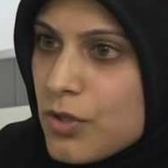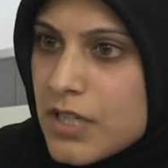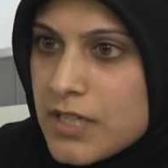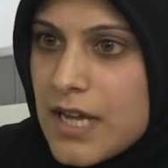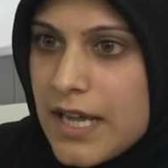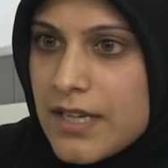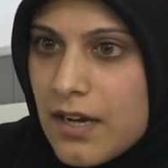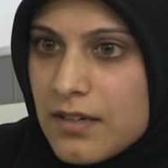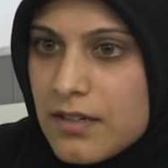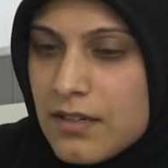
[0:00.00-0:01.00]
you're going to die
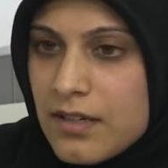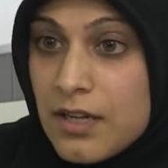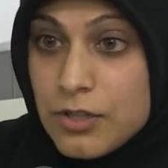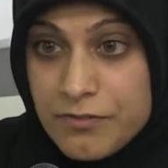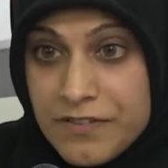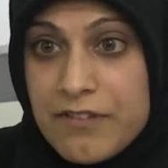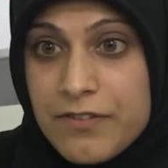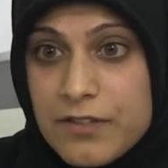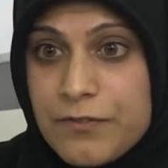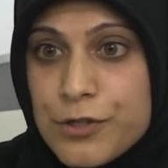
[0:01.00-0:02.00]
young and you fear
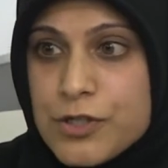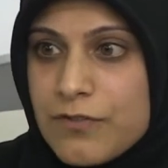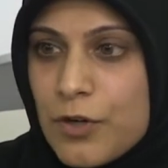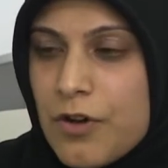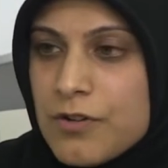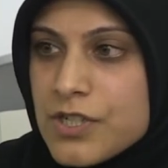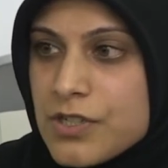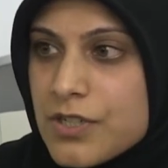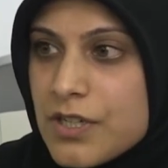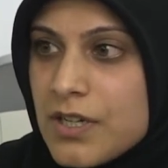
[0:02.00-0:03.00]
for the future of your own
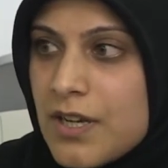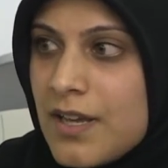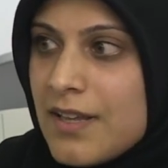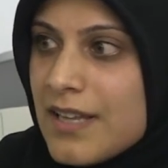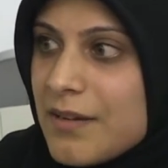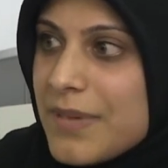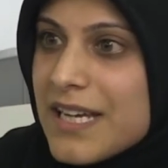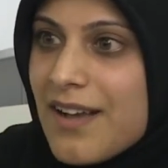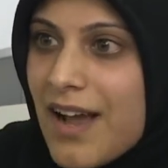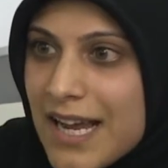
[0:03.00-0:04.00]
children, then
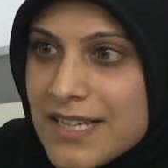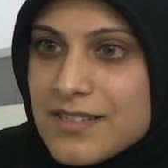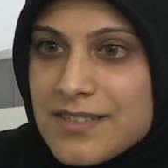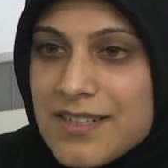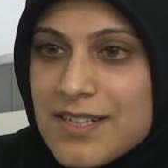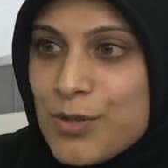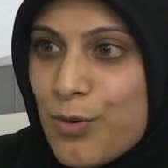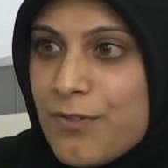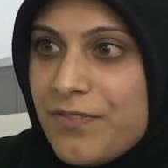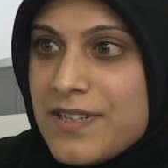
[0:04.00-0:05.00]
be kind to
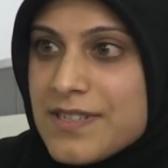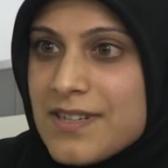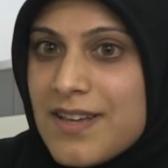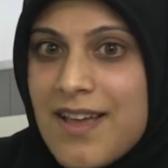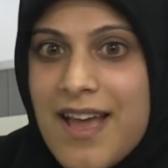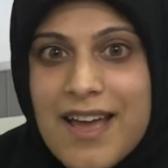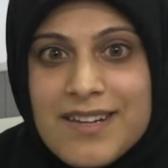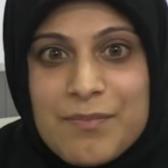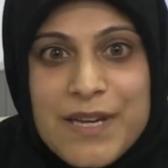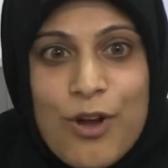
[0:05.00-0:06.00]
orphans
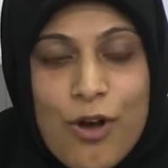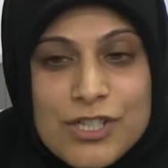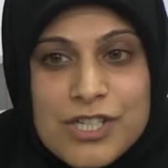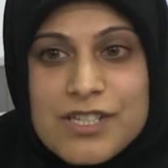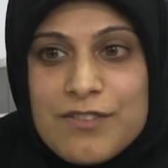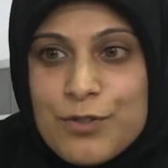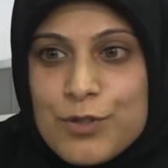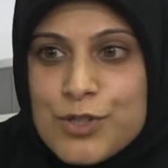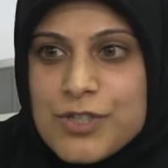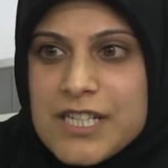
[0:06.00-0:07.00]
and be conscious of
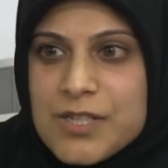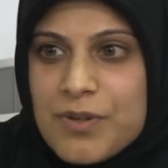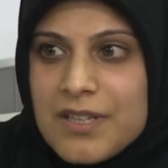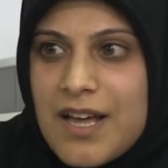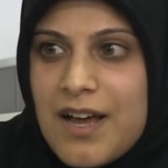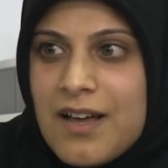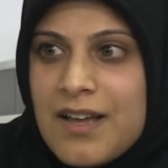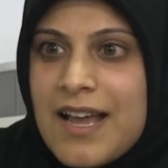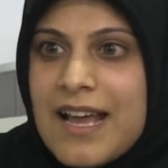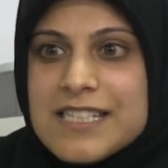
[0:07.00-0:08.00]
your duty to Allah
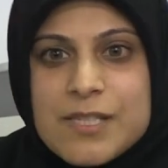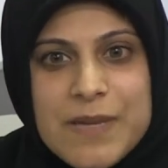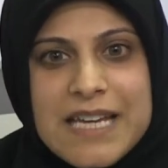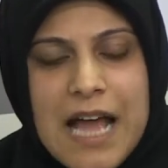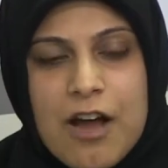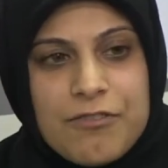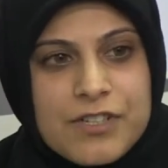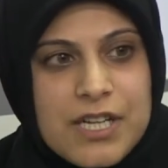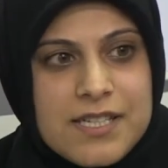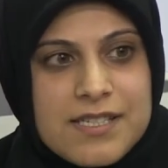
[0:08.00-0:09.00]
and speak out for
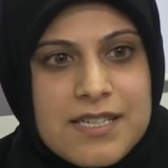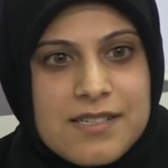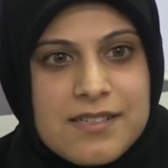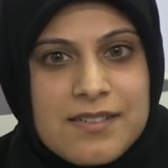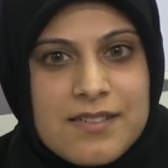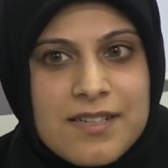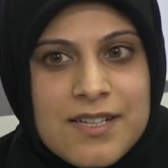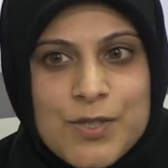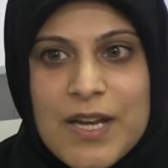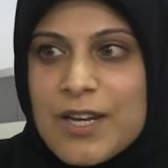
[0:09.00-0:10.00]
justice.
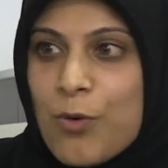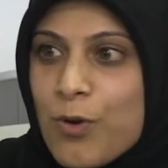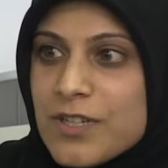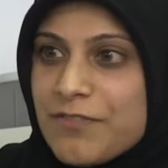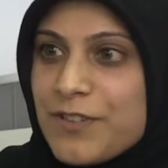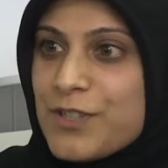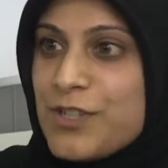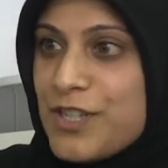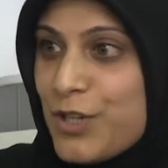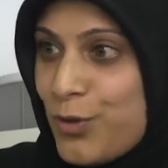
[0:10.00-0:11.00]
So in order
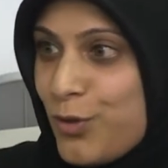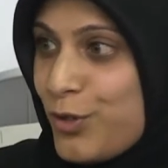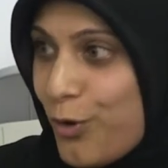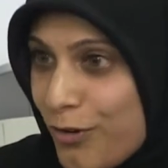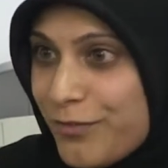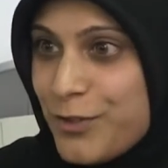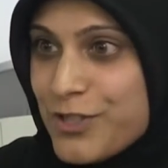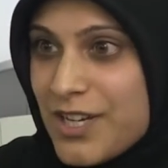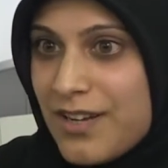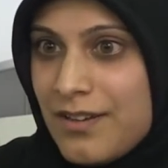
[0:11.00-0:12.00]
to secure your
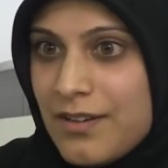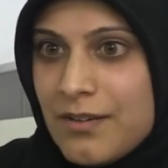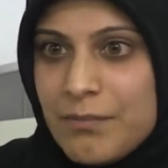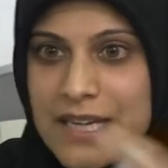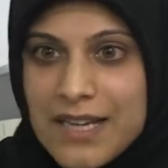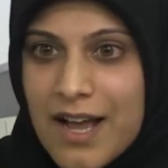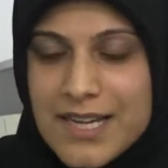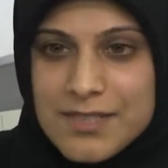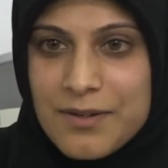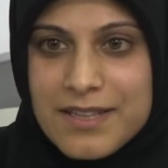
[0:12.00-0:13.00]
future, be
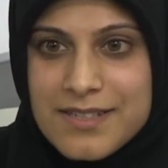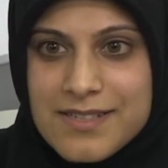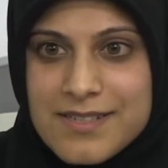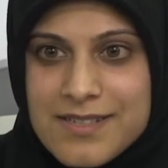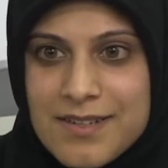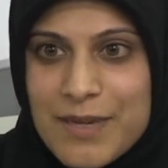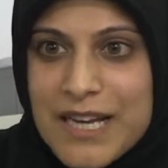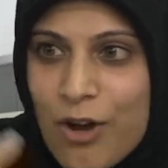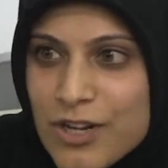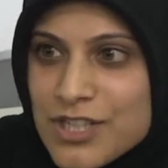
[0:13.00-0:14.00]
kind to others, be
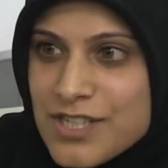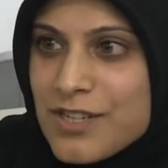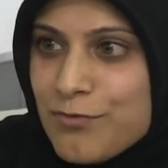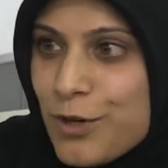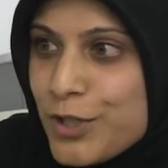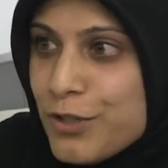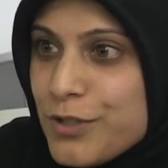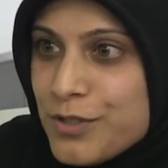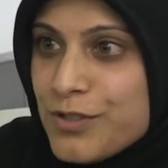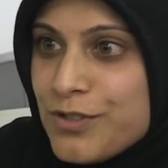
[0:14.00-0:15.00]
conscious of what
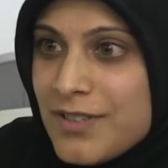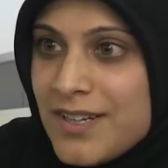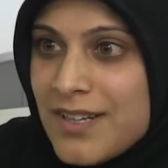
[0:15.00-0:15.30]
you do,